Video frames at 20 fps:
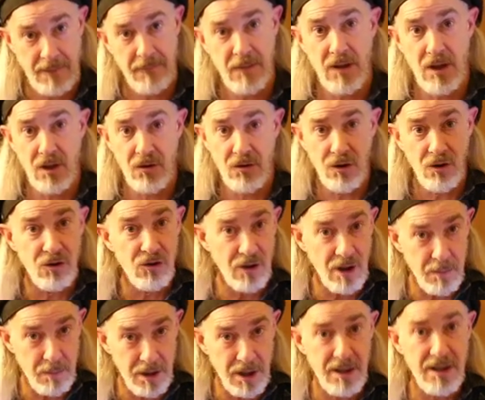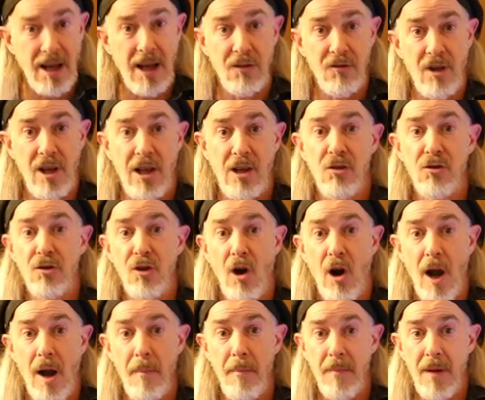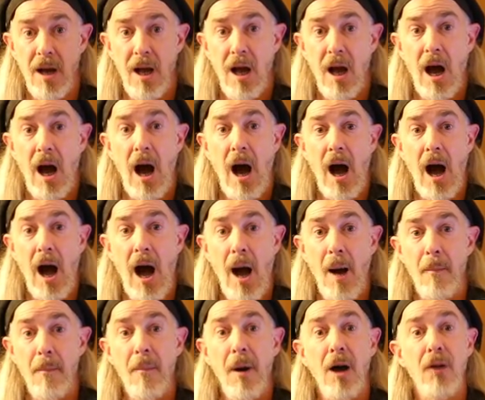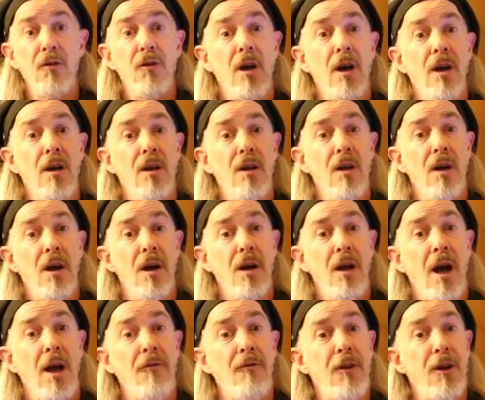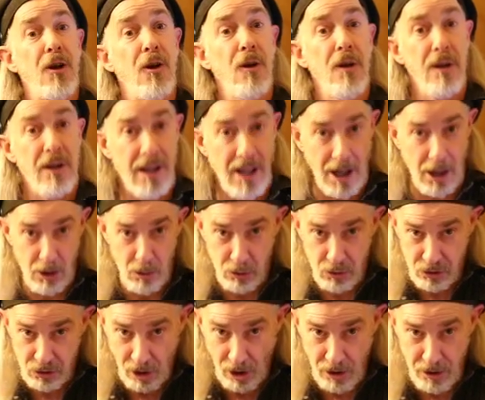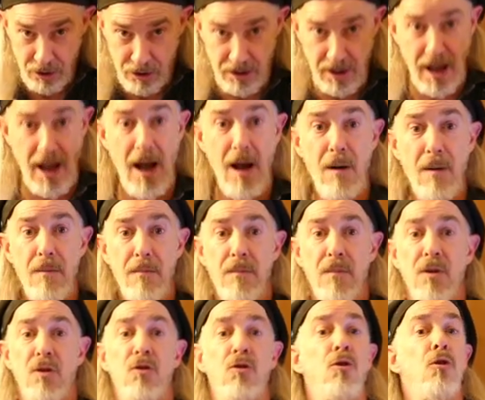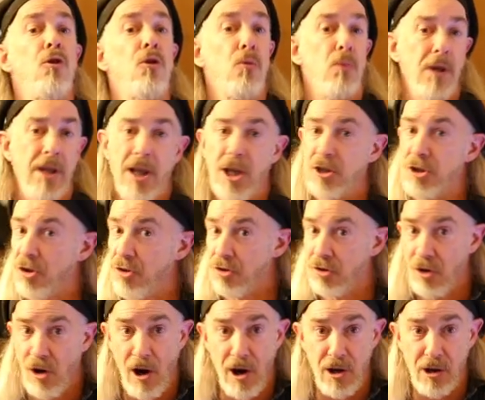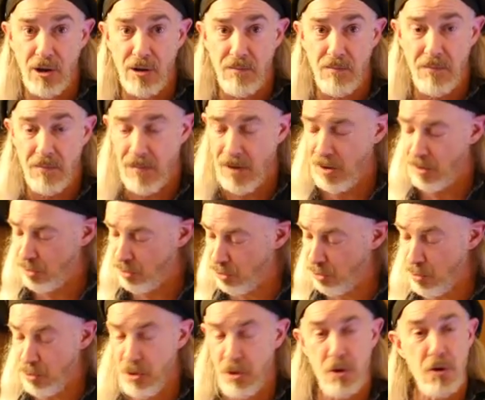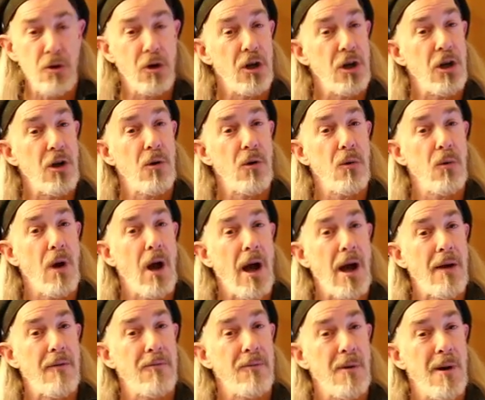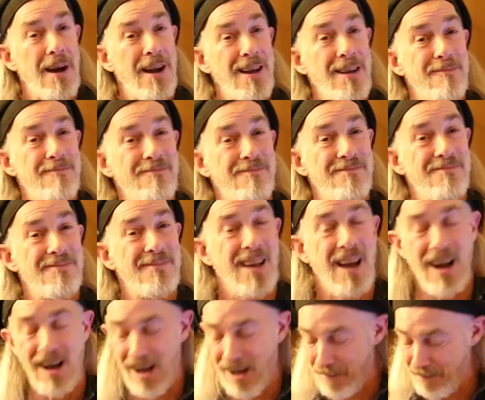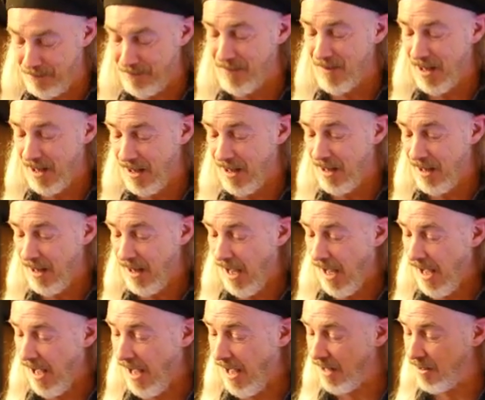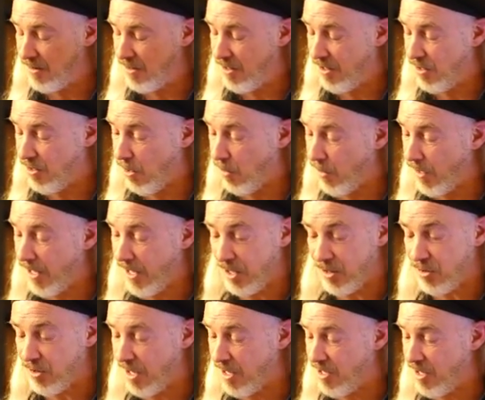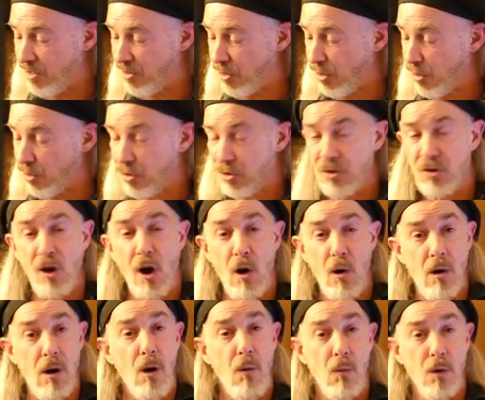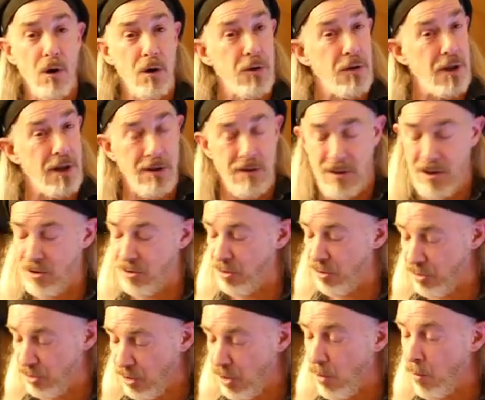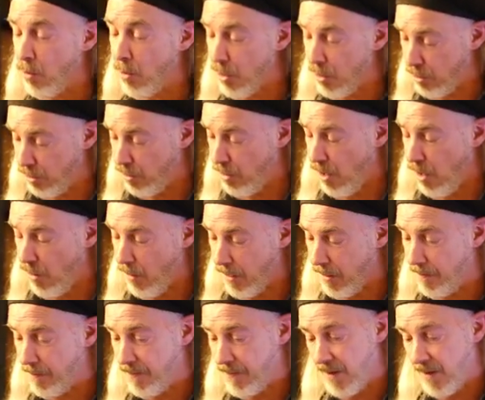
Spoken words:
This is something that takes time, but I figure get you started now. Sooner we get you started, sooner you're going to arrive, right? And you know, like I said, these are so worth it. These are so worth knowing.